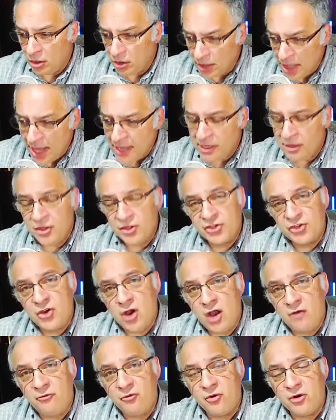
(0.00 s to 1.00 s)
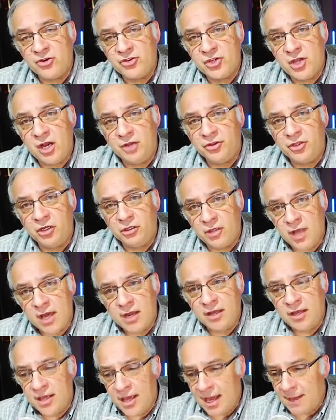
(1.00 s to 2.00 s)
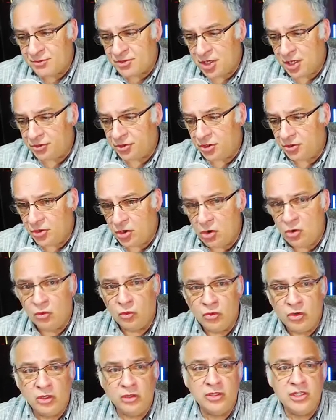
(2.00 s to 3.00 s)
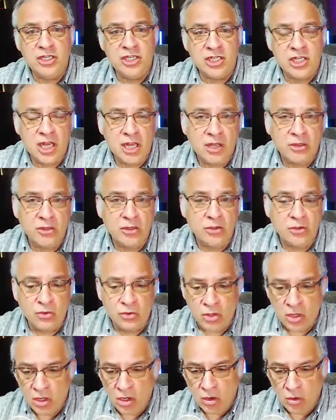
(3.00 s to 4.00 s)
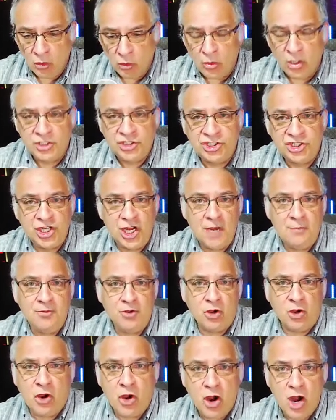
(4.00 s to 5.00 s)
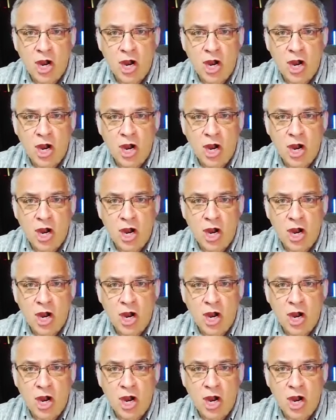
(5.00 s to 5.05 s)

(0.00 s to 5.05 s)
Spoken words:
a lot of the softwares out there, a lot of the apps out there don't really tell you what shape your